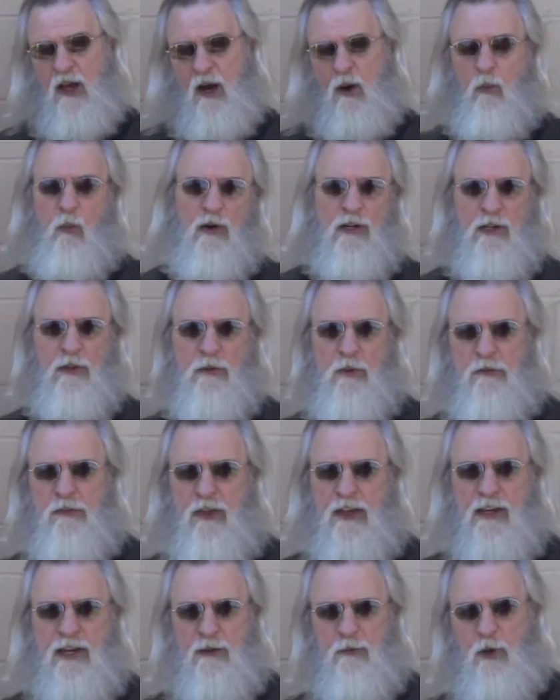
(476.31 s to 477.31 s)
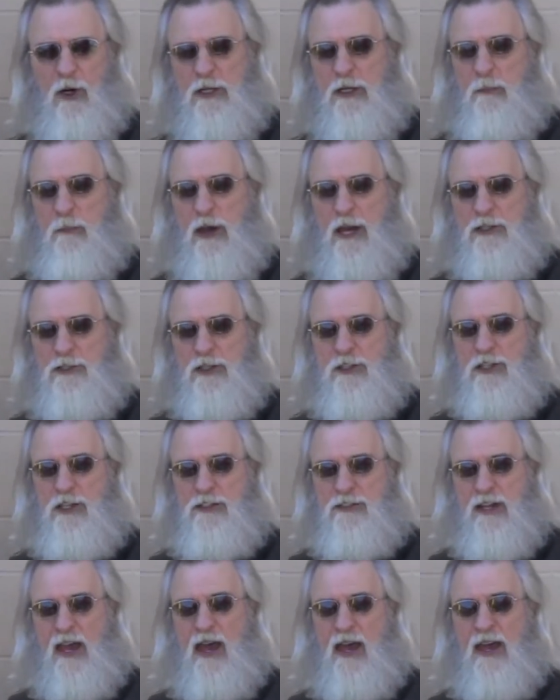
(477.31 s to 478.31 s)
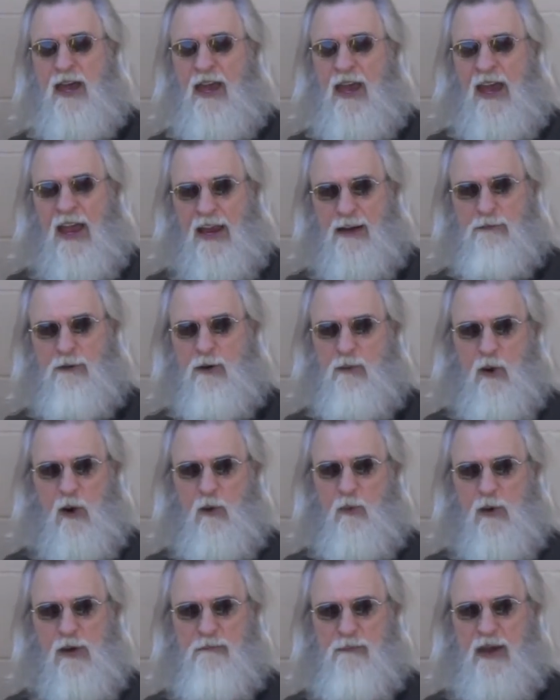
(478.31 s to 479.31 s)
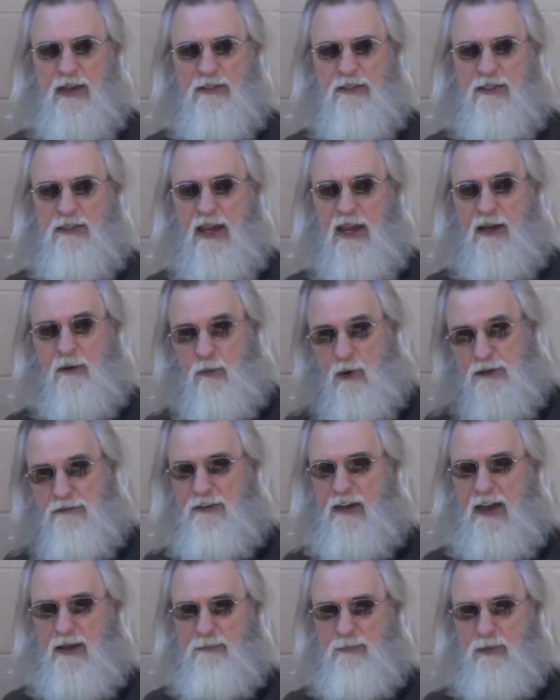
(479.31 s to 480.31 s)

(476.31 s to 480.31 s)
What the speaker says: One other thing I wanted to mention is that everywhere we've been today, we've had